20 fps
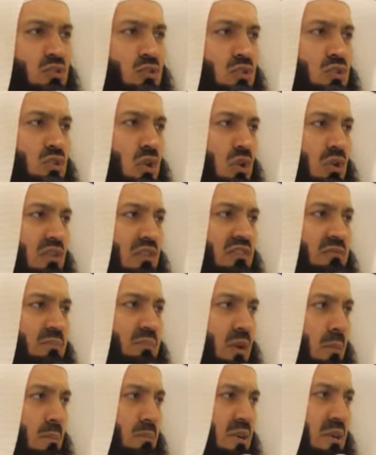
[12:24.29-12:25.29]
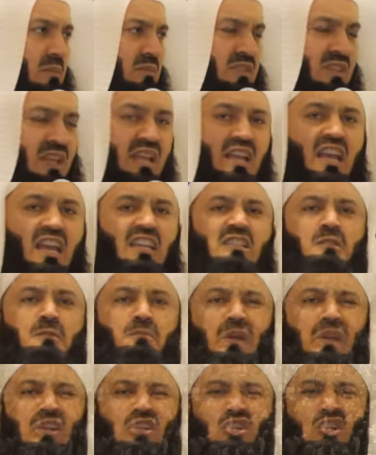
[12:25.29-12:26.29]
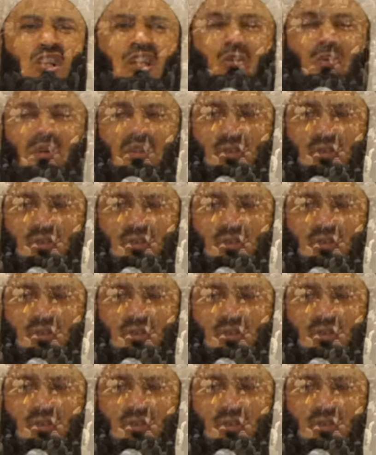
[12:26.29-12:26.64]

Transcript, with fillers: to solve problems, especially with